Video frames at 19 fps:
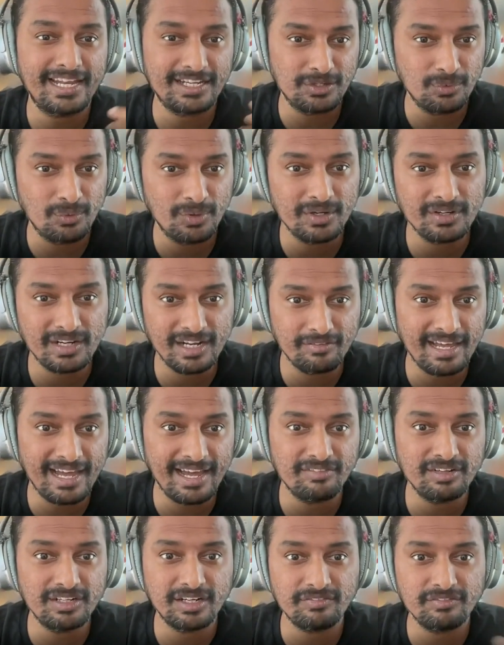and you want to
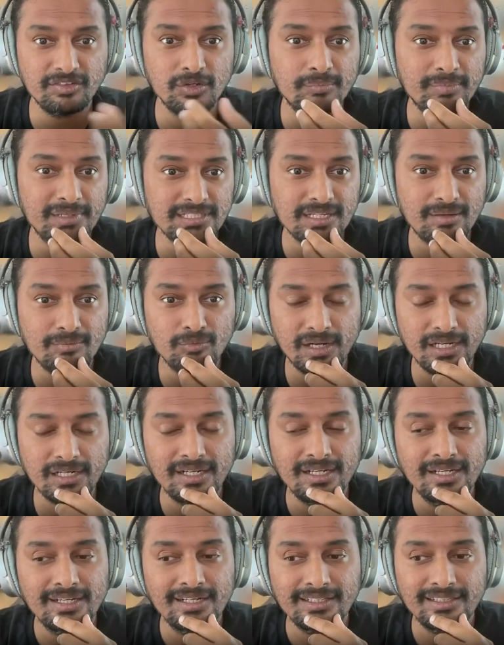have it reviewed by someone.
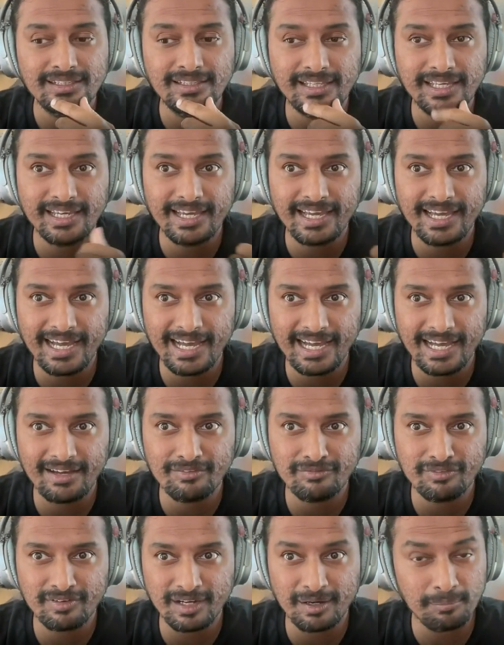They
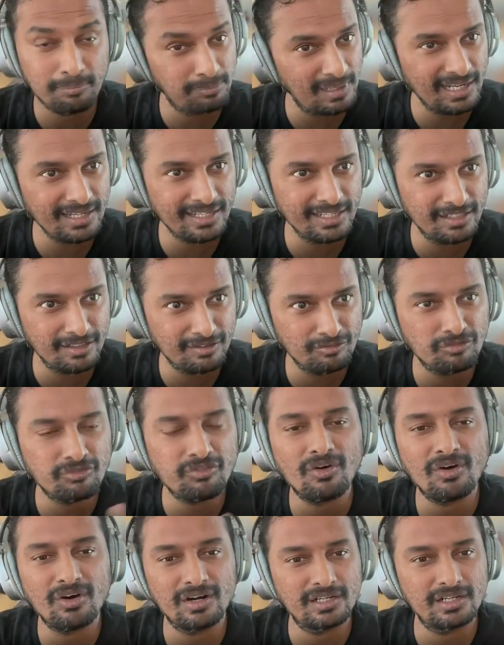have a plugin
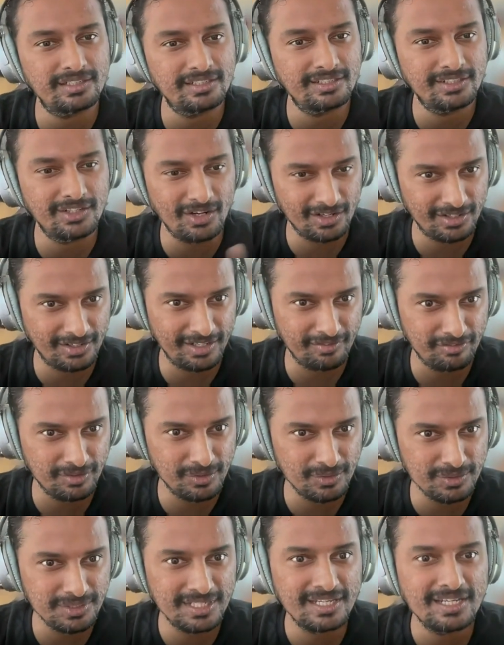for doc
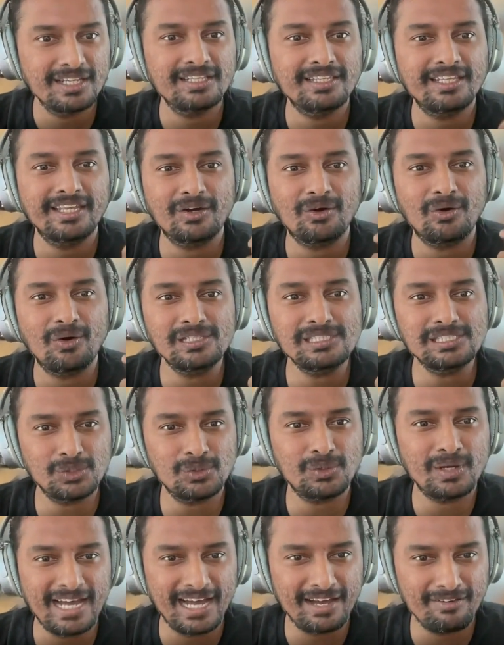reviews. They
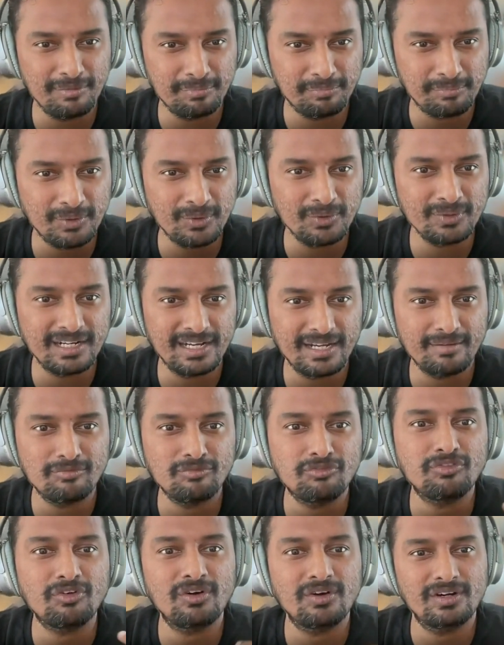also have a
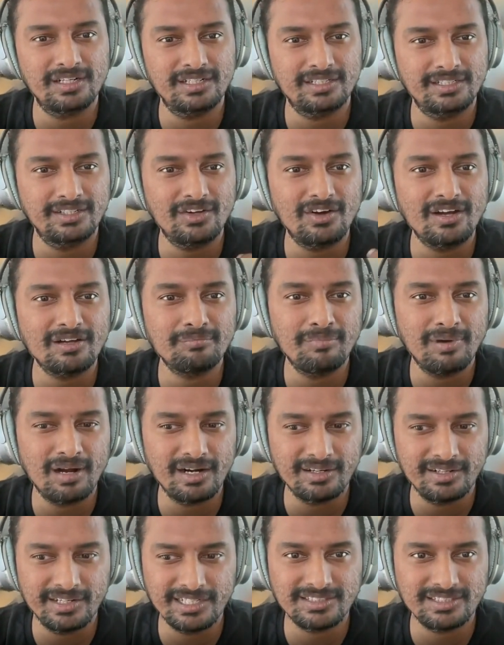program for doc
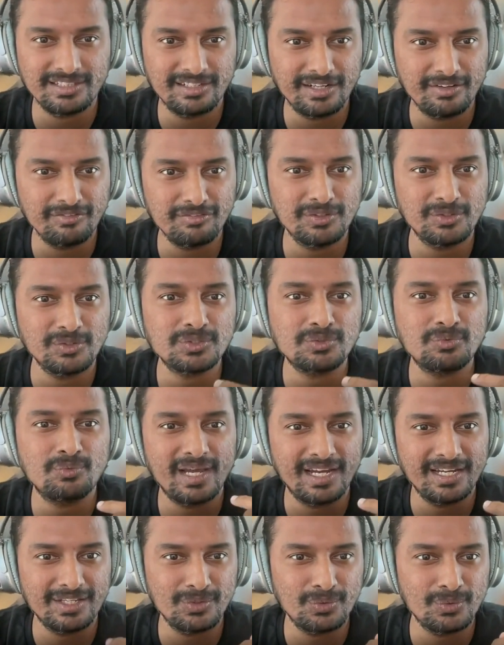bar raiser reviews
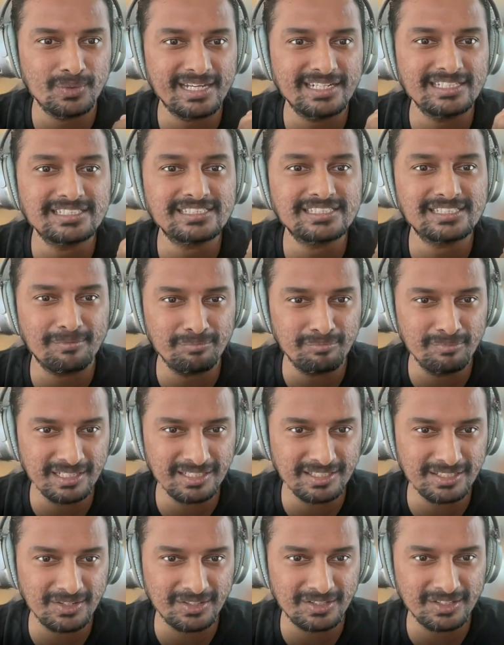where you can
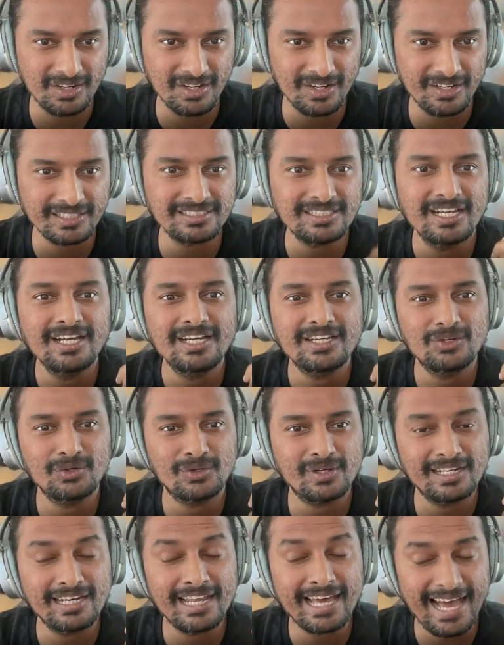submit your docs. You
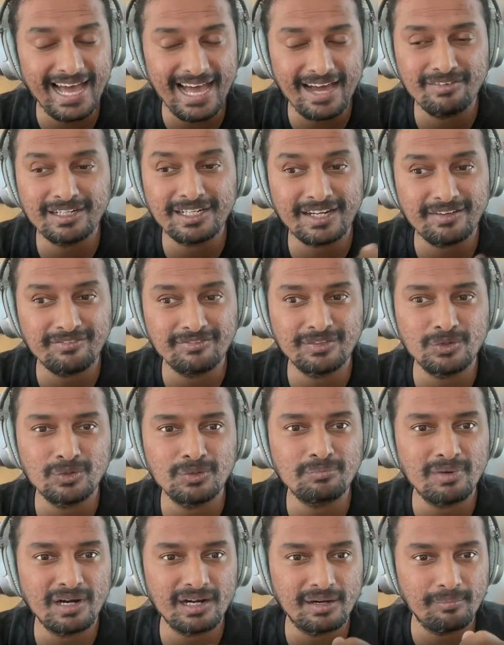can have it
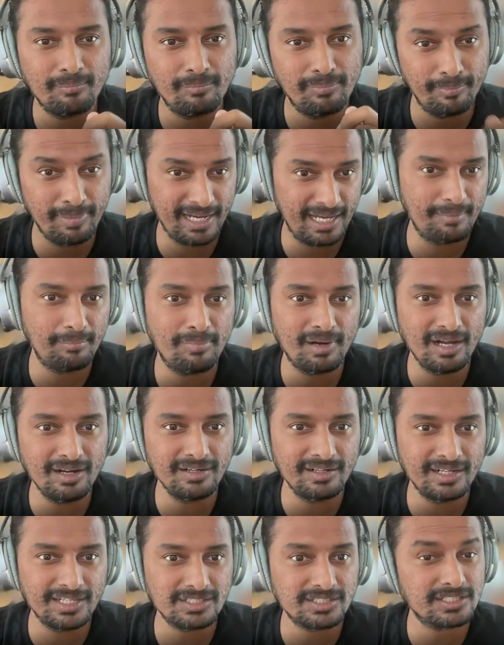reviewed by a bar
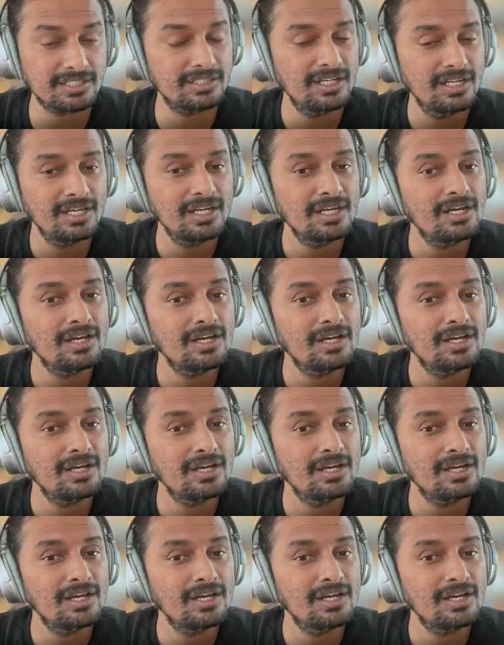raiser